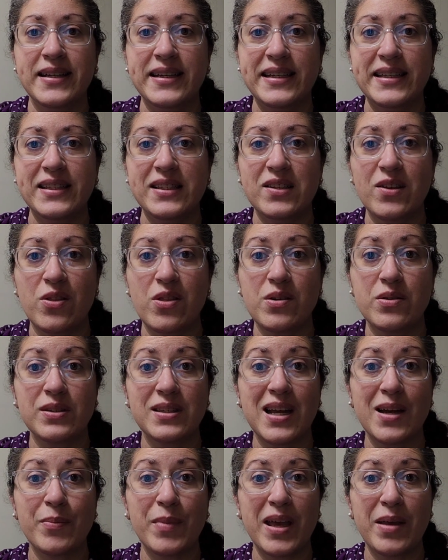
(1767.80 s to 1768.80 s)
So those
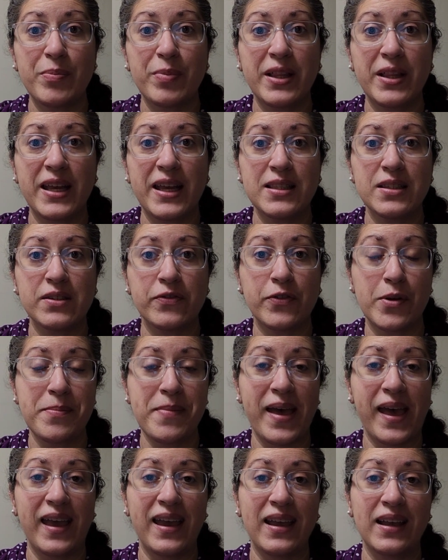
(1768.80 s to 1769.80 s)
are my plans for
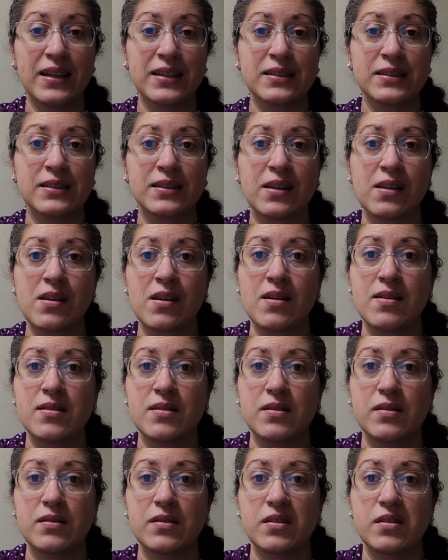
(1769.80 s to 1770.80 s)
May.
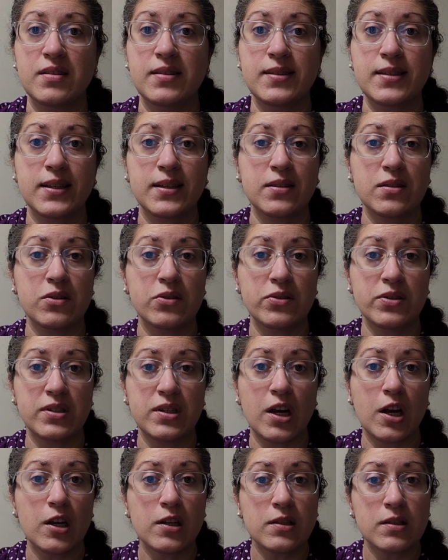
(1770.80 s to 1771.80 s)
6 new
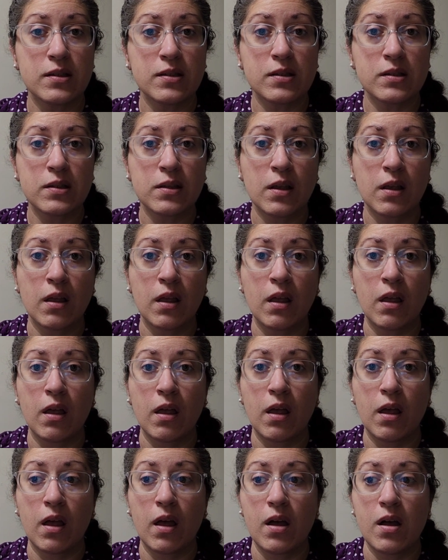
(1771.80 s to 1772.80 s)
starts,
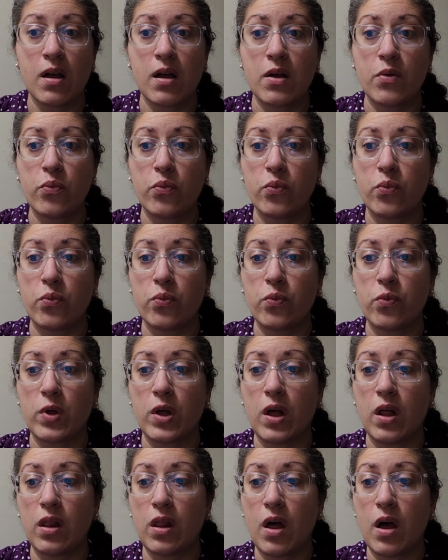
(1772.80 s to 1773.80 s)

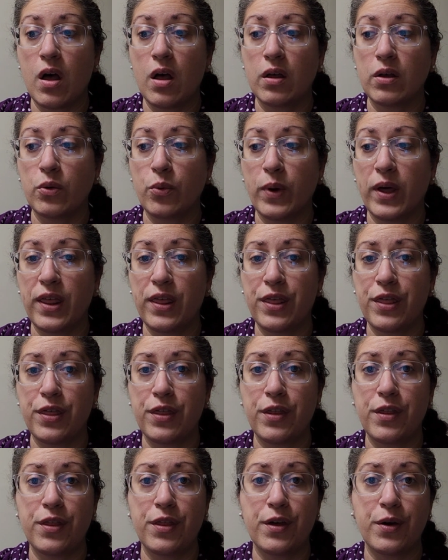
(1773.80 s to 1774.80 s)
along with
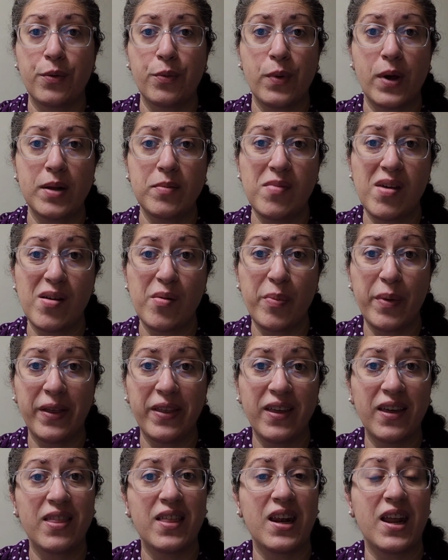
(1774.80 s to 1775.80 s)
the one
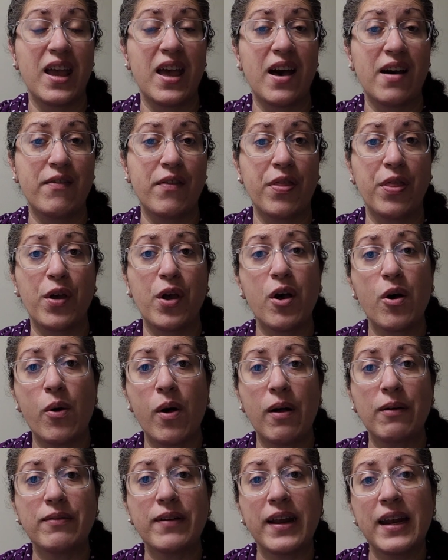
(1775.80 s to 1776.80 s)
Mirabilia that I have on the go
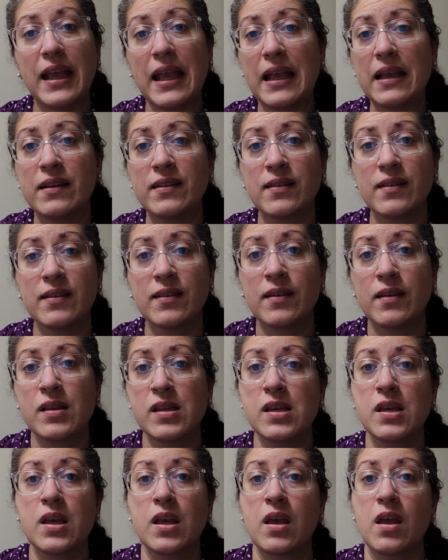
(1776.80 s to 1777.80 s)
already.
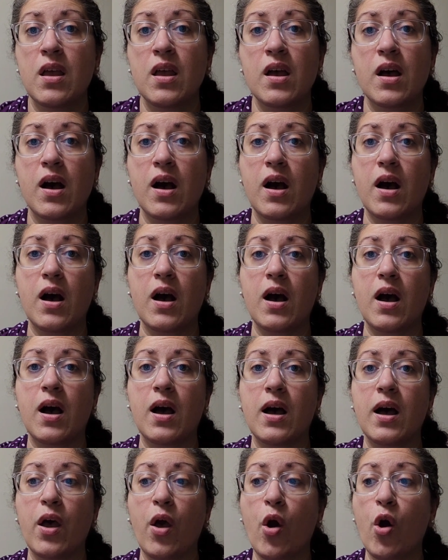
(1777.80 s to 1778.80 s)

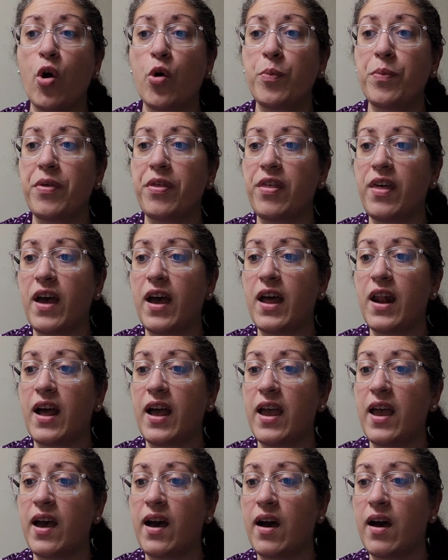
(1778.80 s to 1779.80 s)
I hope that I
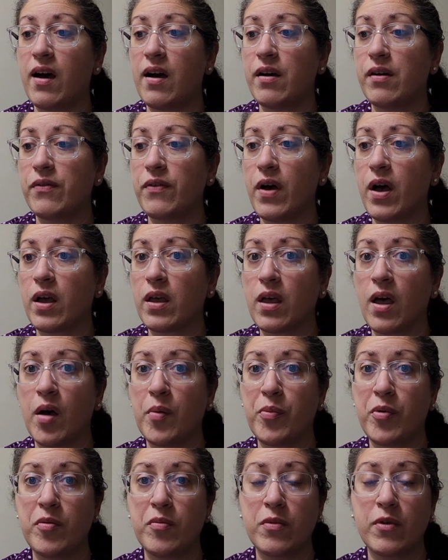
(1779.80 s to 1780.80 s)
have a
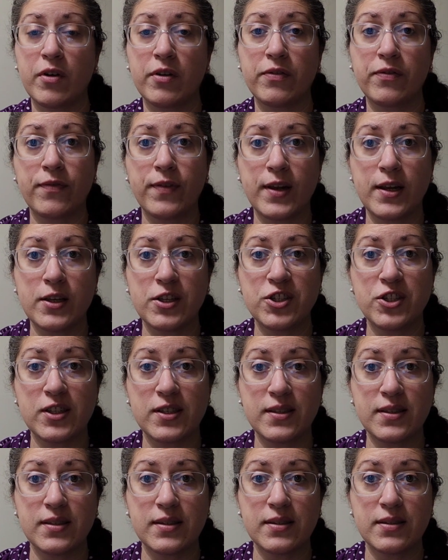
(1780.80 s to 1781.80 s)
couple more
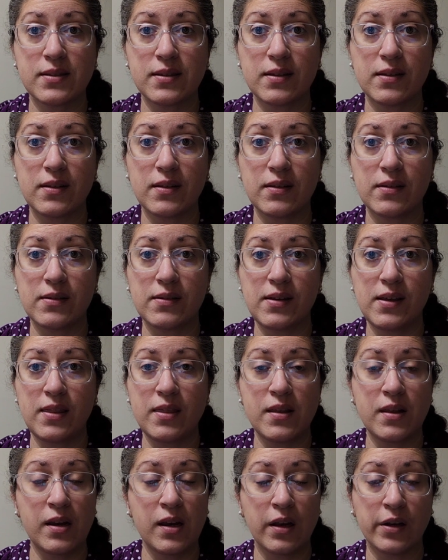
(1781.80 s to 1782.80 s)
finishes in
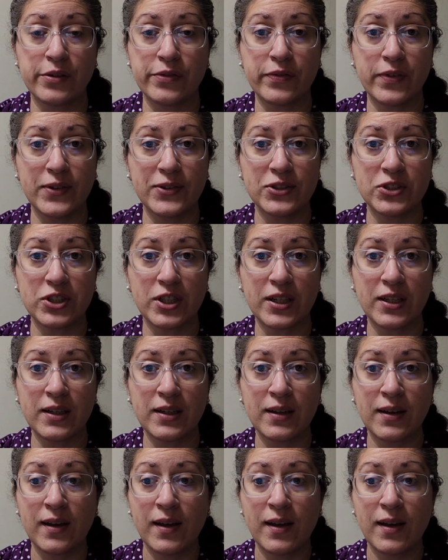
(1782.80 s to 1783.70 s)
the near future.